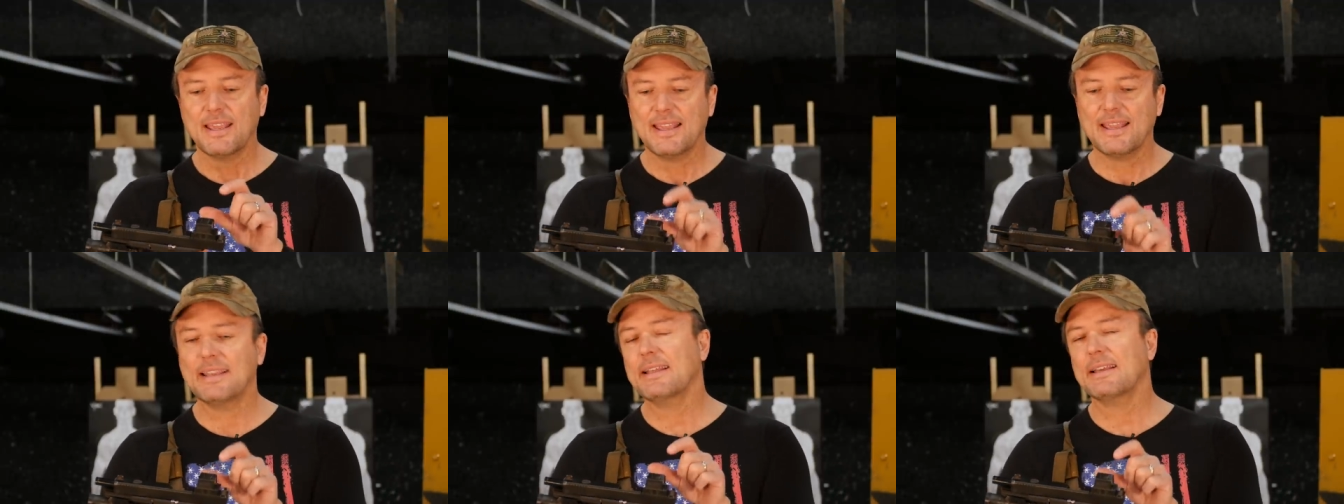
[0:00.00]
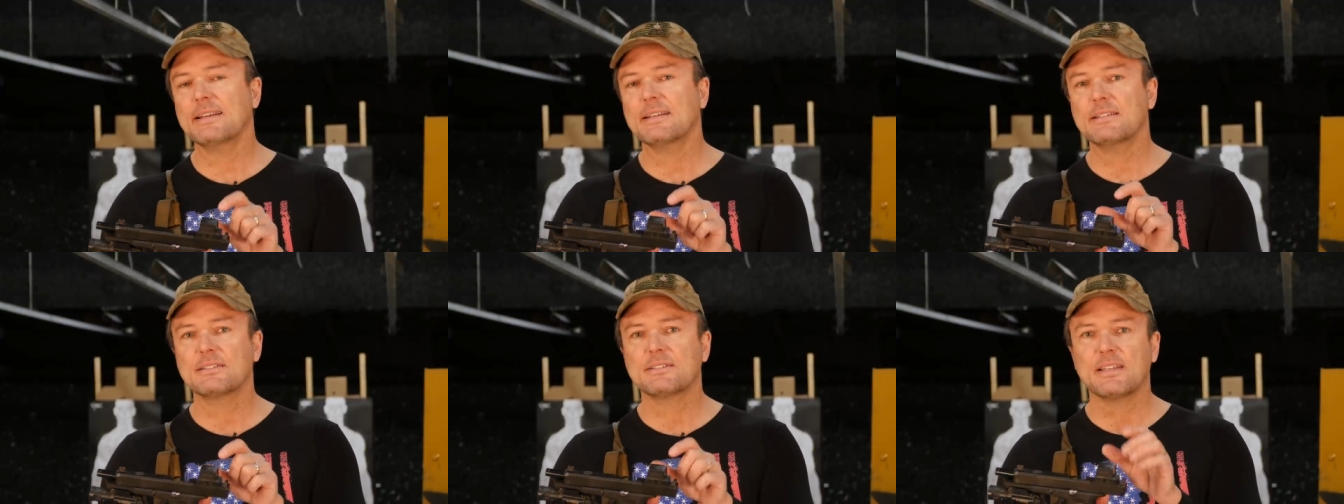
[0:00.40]
It
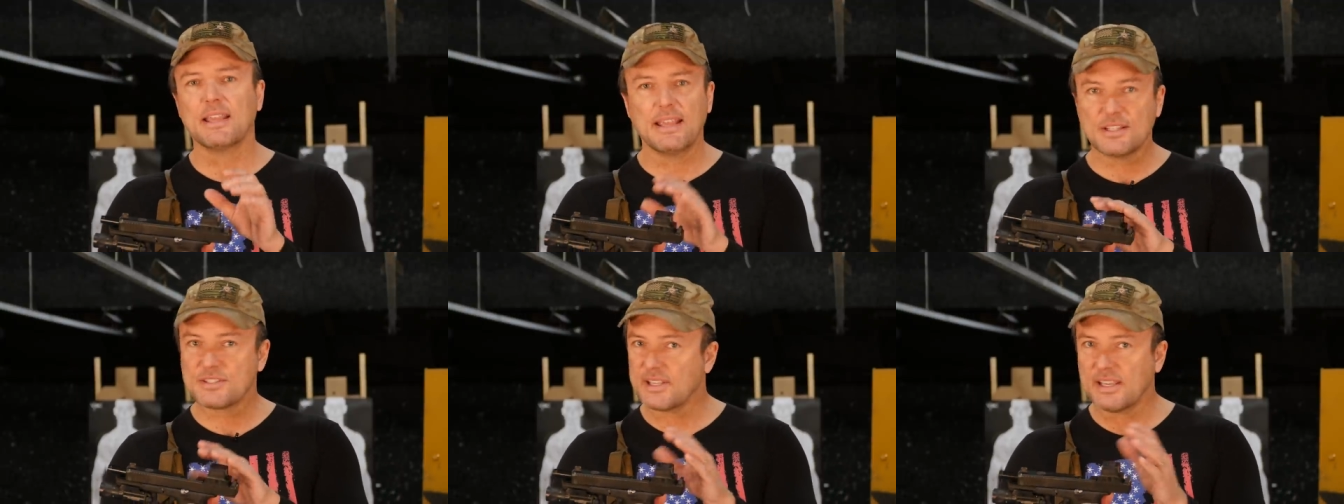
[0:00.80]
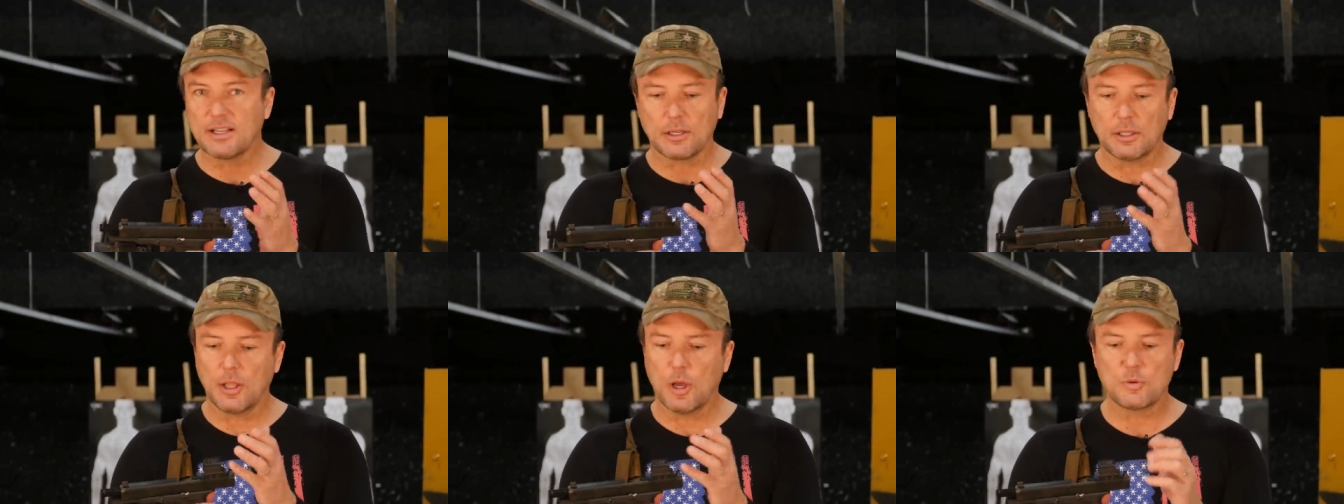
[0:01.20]
is, it's
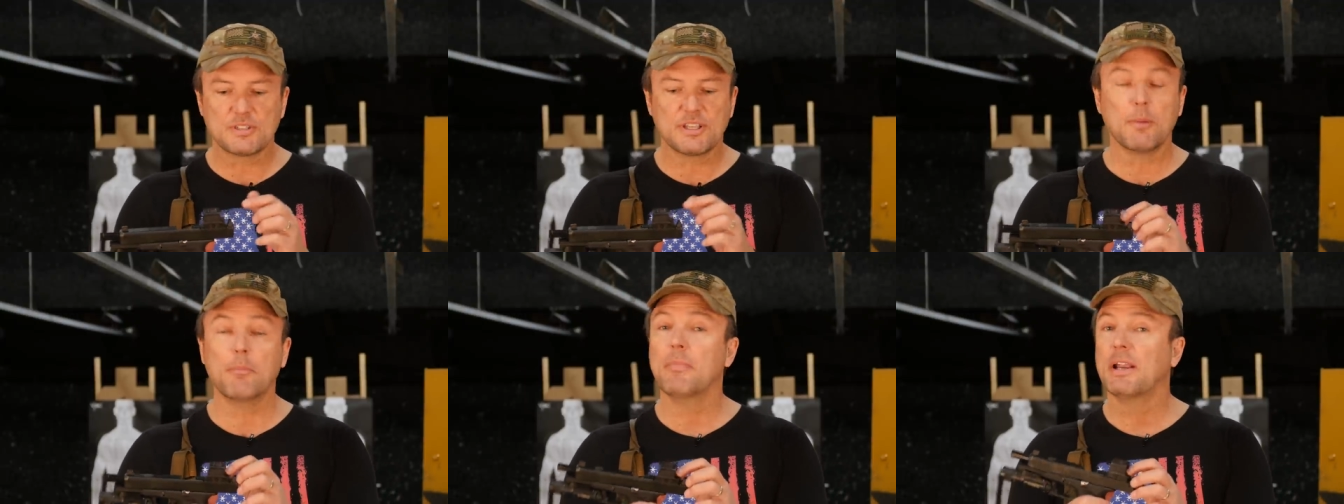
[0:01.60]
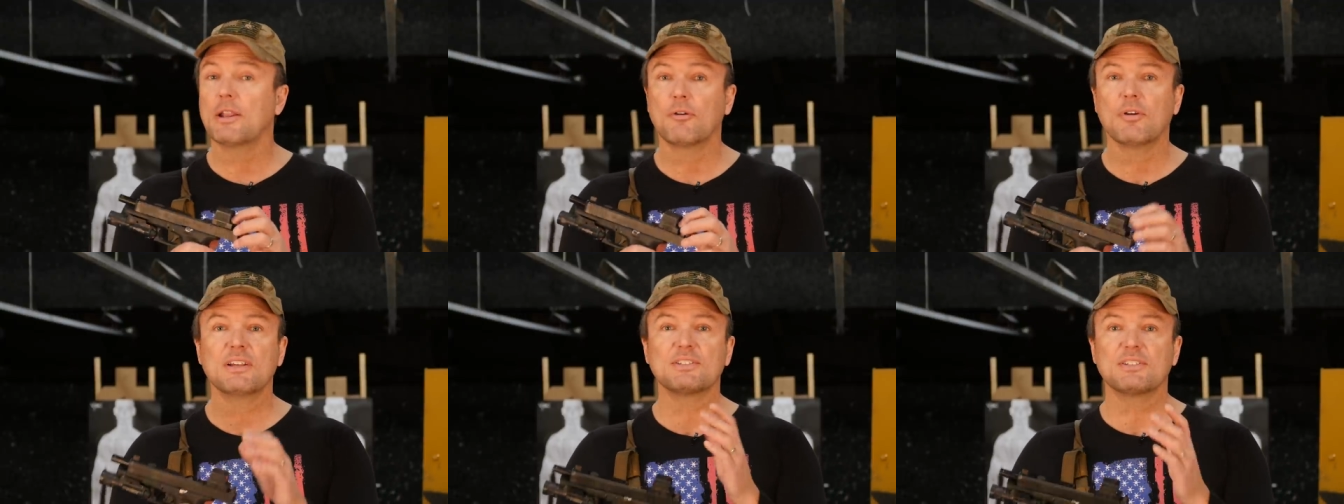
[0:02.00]
enclosed. The
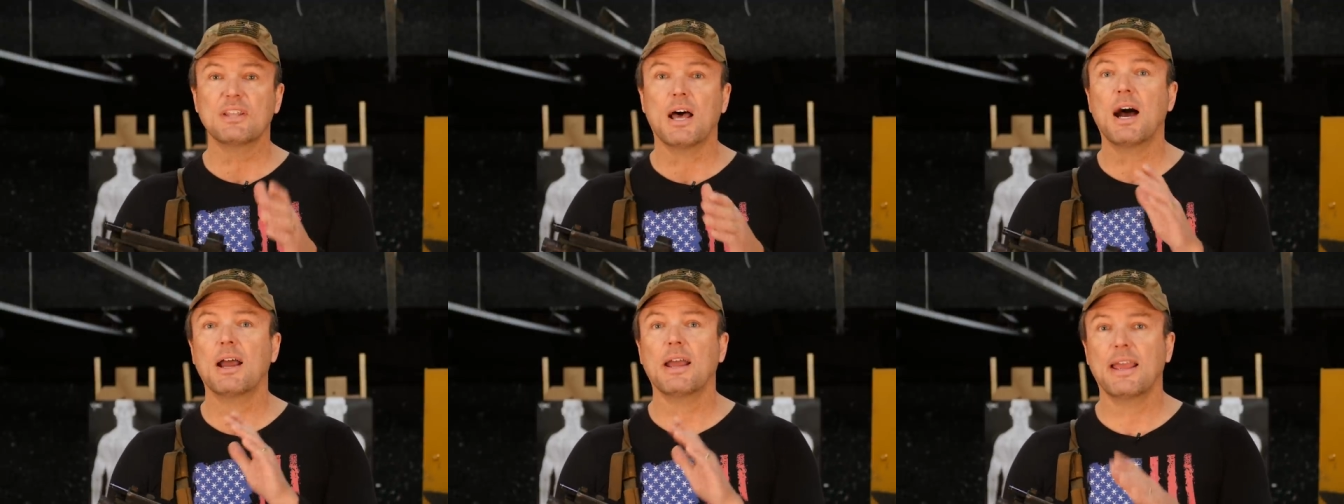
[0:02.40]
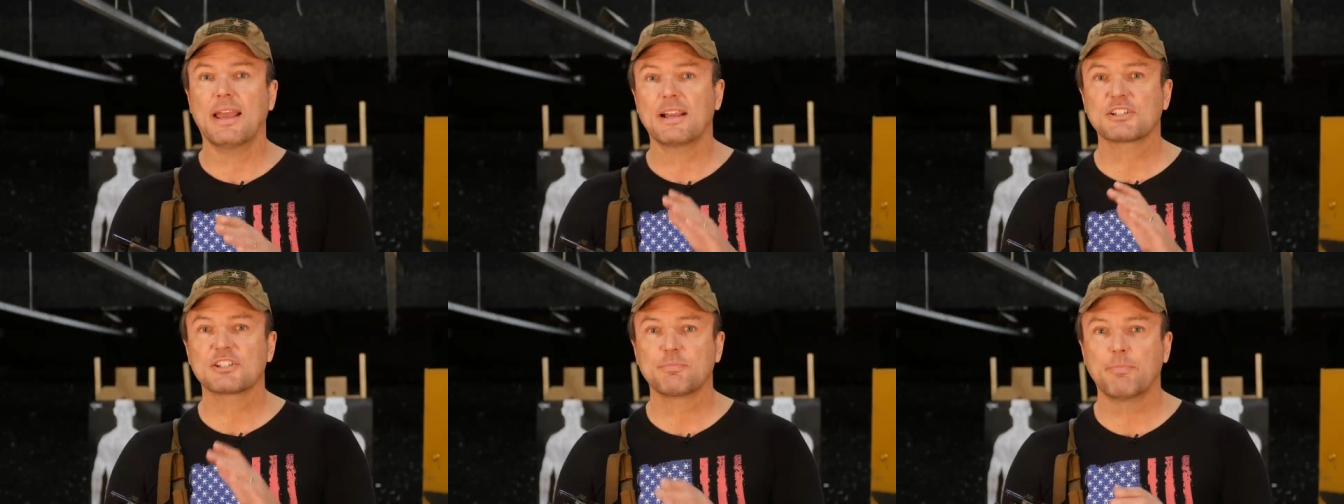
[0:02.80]
emitter is not
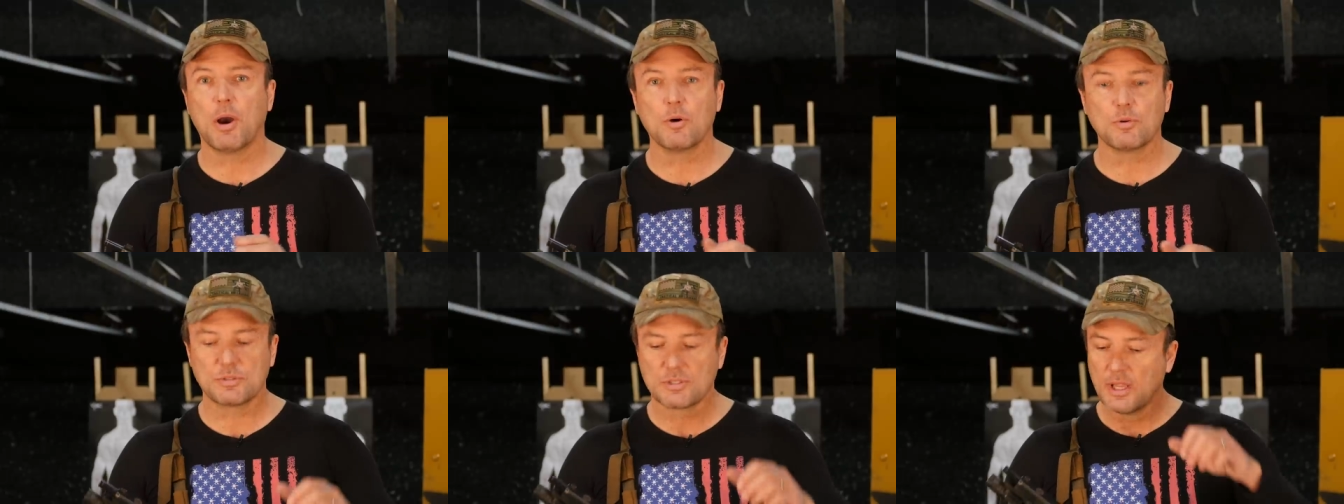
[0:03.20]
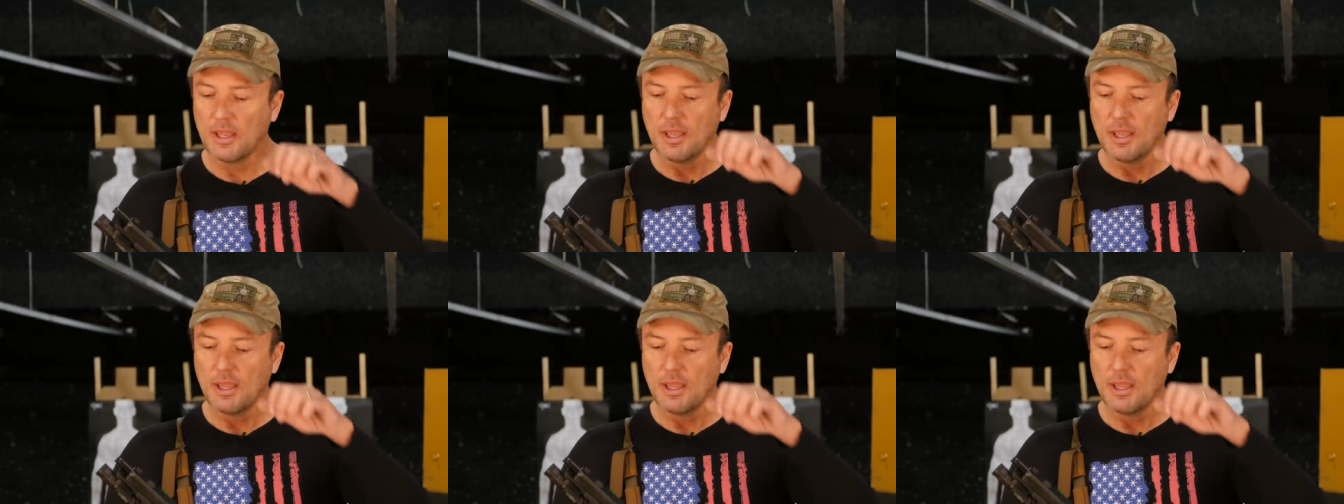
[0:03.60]
exposed.